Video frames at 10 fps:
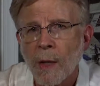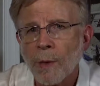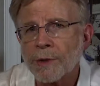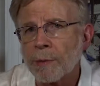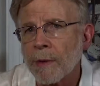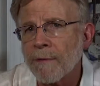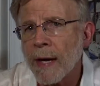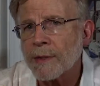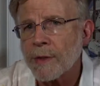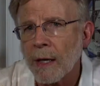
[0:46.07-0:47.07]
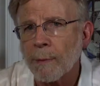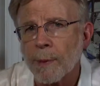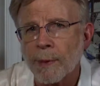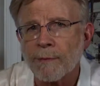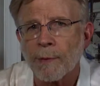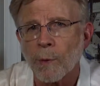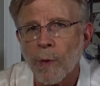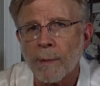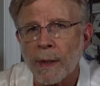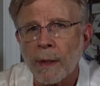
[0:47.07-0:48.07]
which are revised upward for
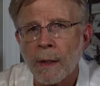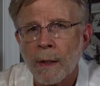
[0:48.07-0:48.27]
women